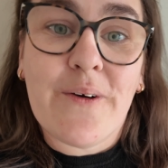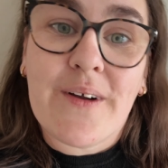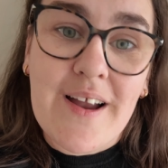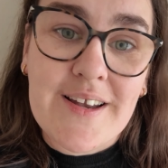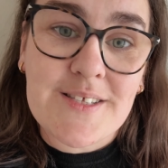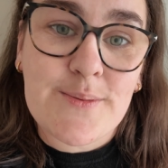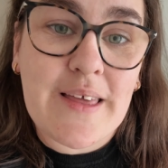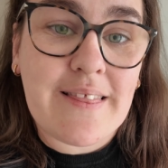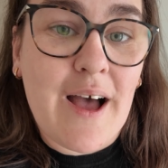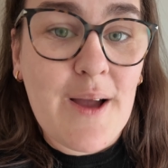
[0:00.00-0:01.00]
or guidance
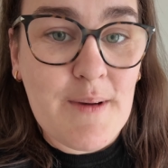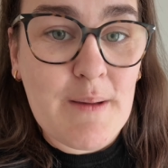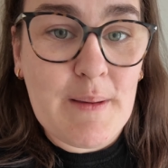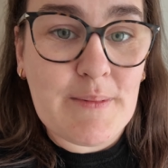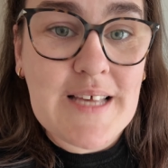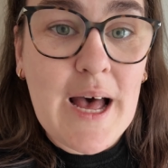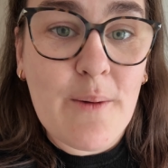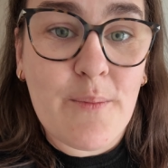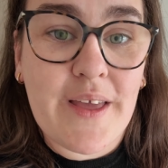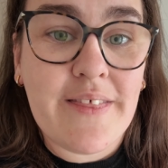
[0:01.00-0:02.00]
with that I might be able to
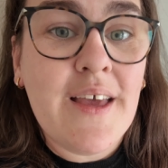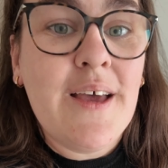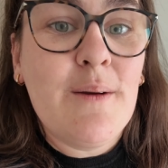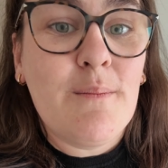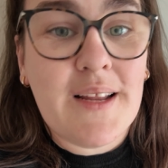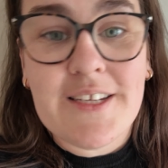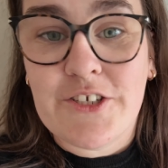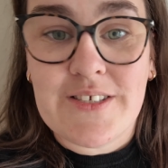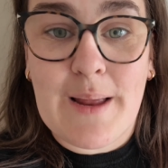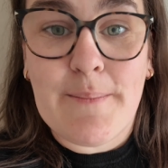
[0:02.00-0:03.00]
help with, please
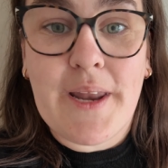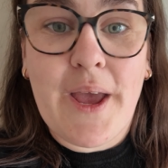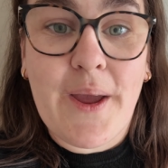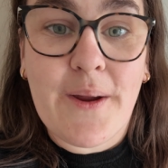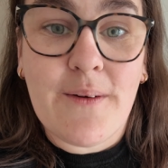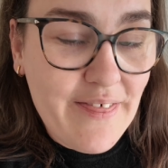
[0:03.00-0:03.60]
just let me know.